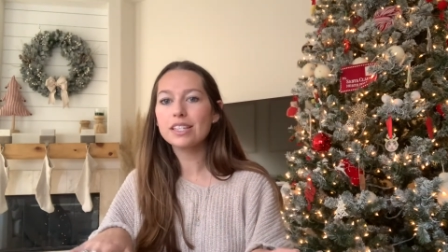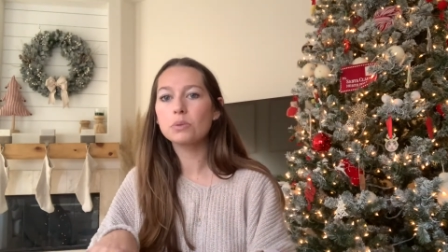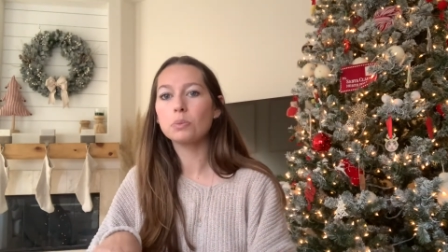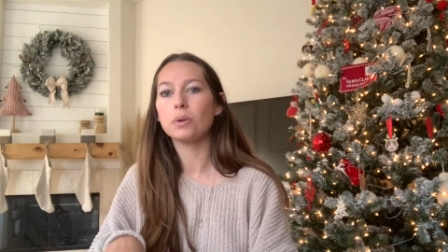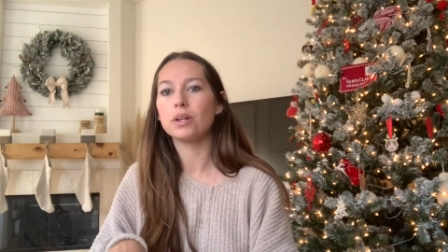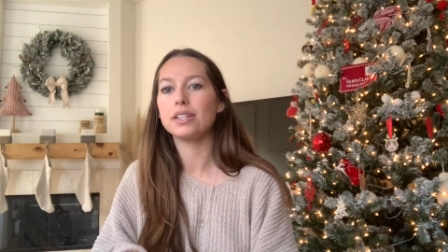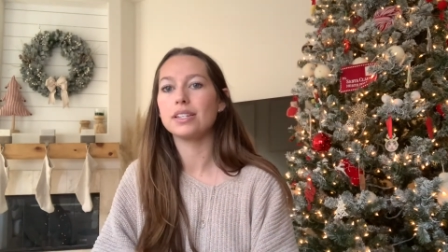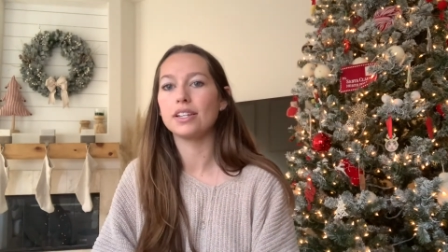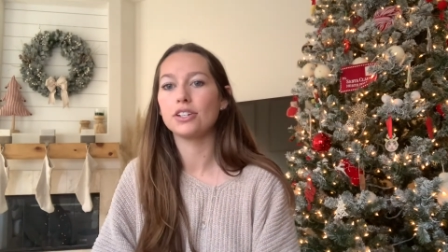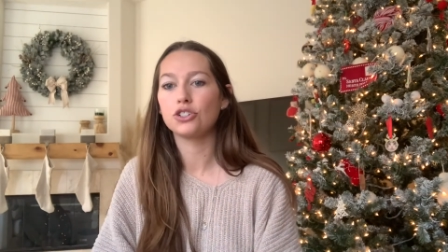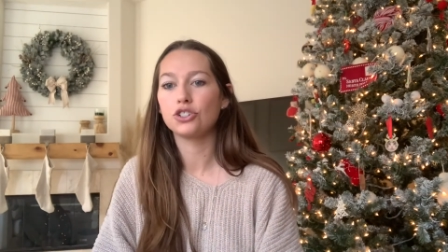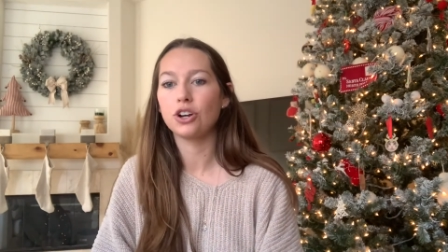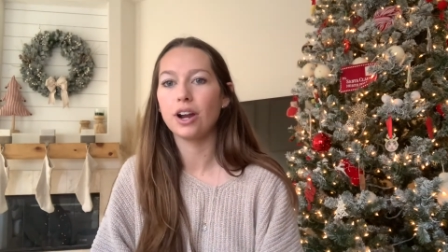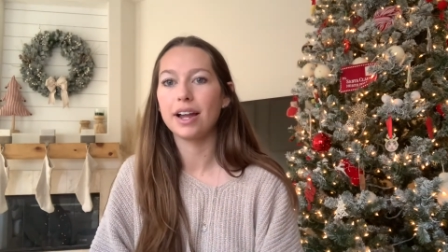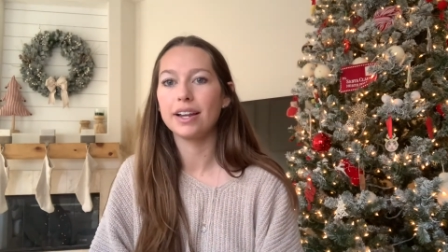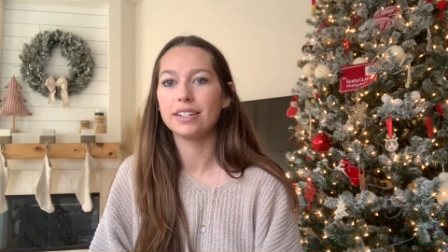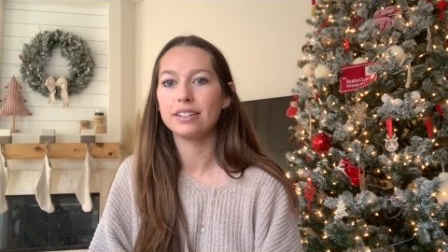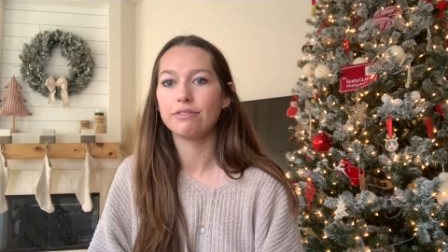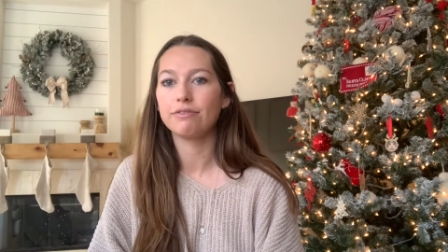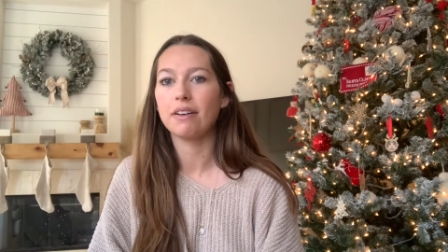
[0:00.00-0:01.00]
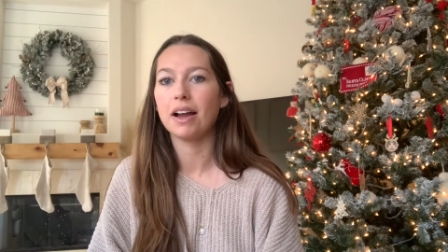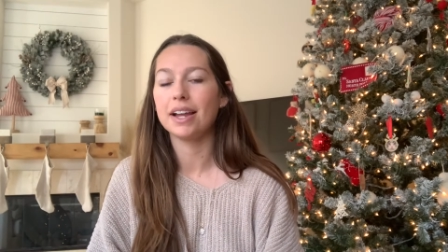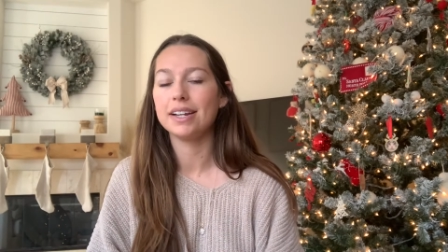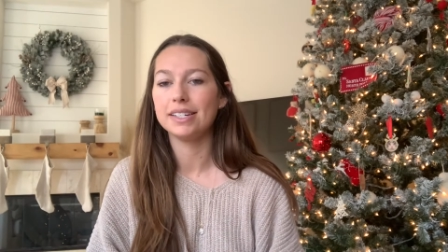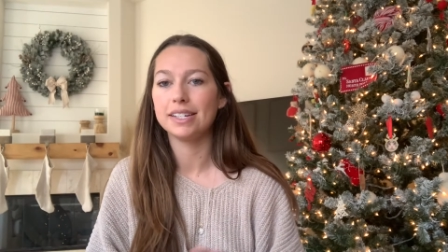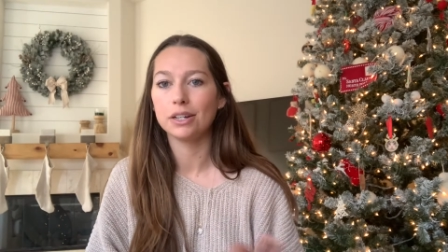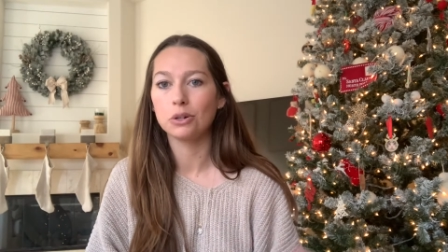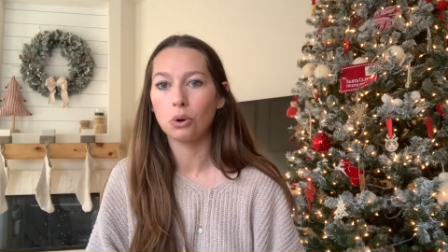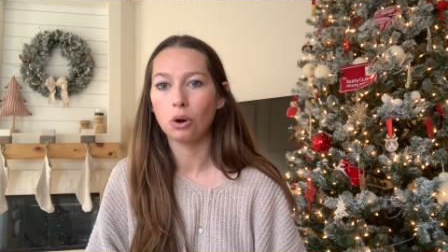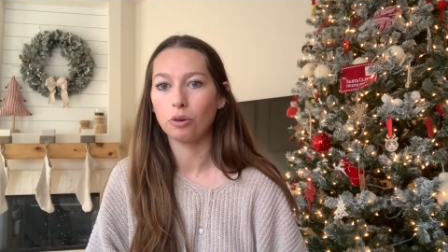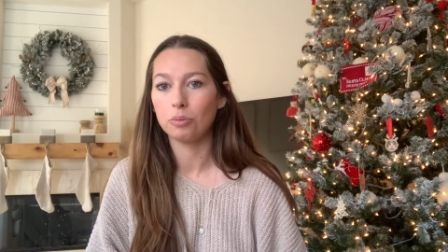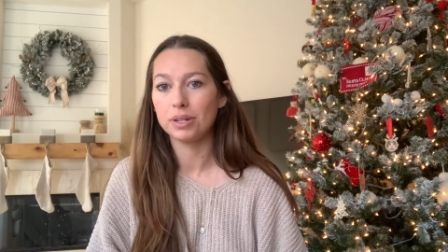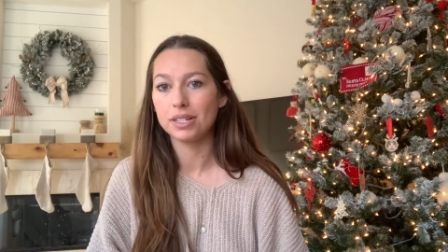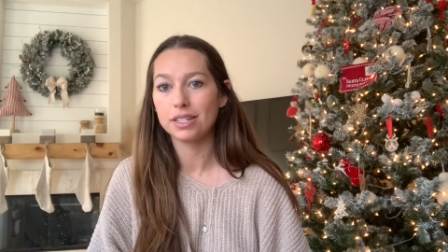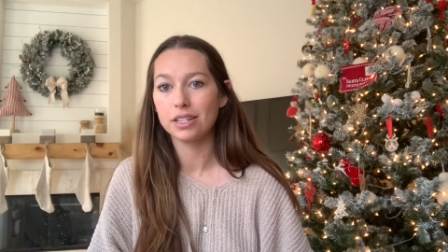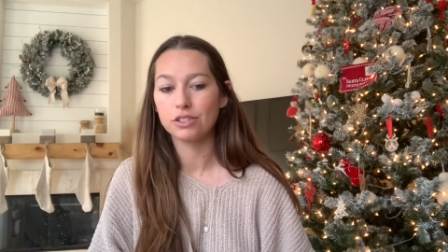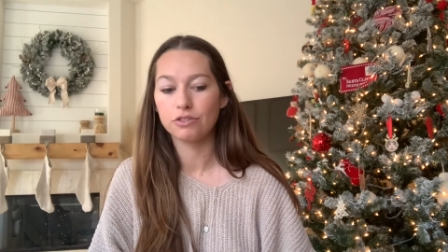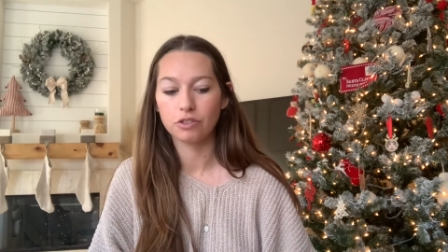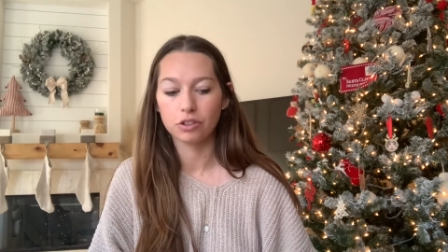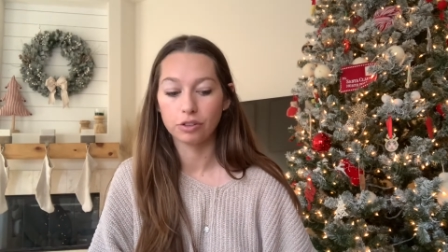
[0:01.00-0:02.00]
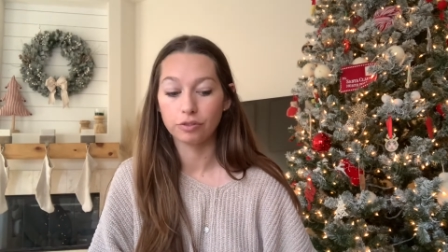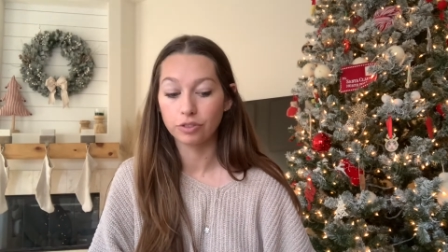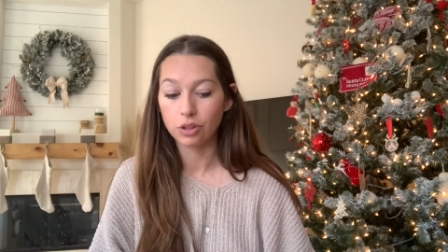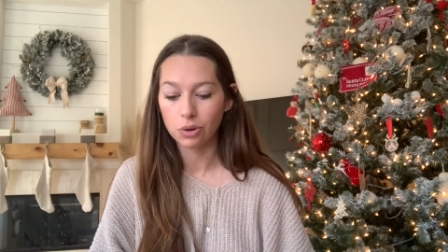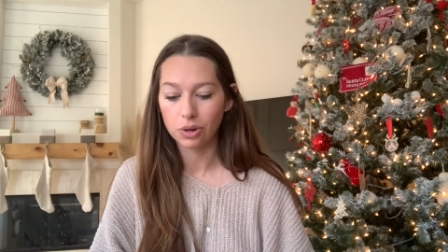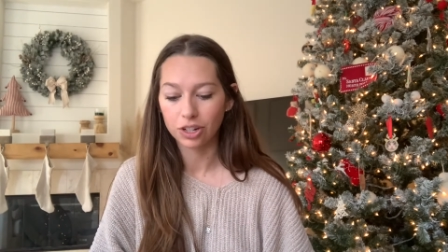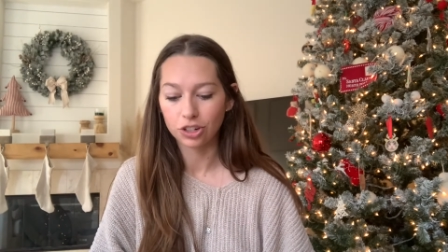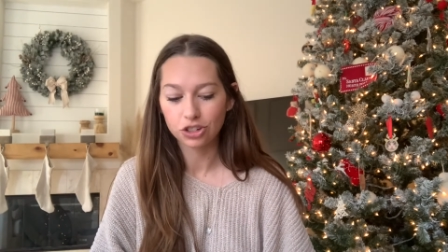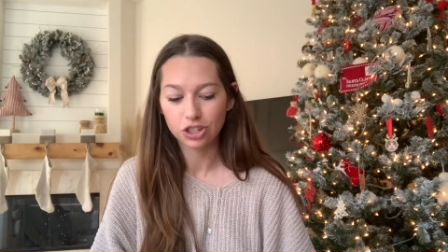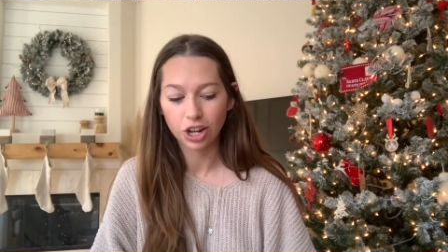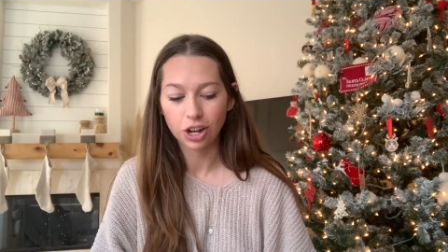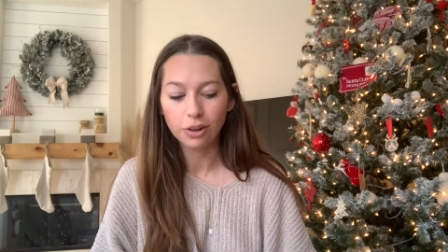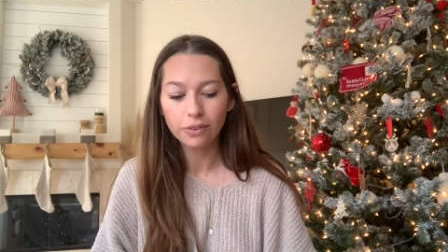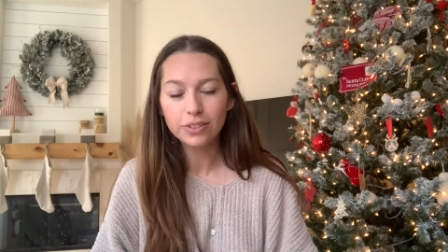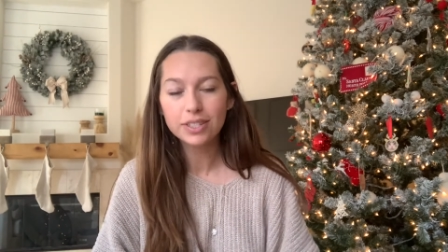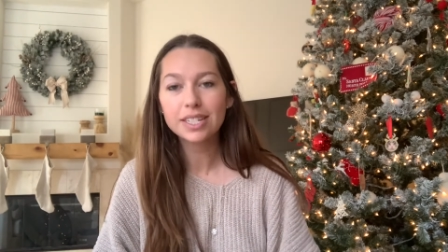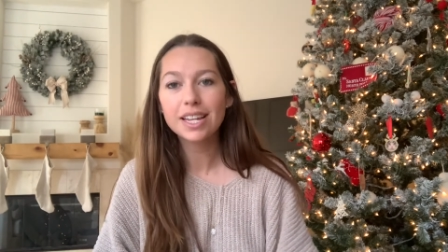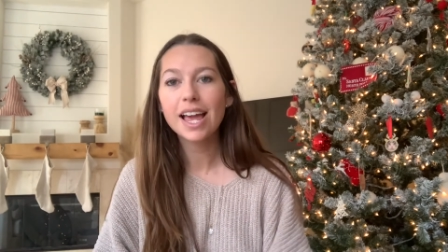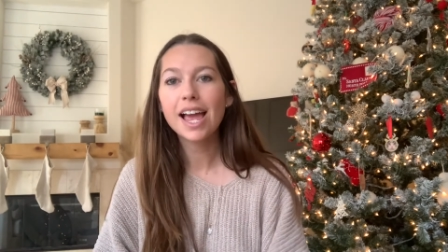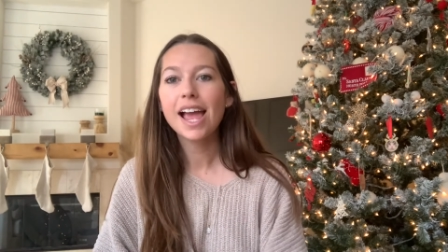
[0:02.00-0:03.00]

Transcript: was trying to find decor pieces for the floating shelves.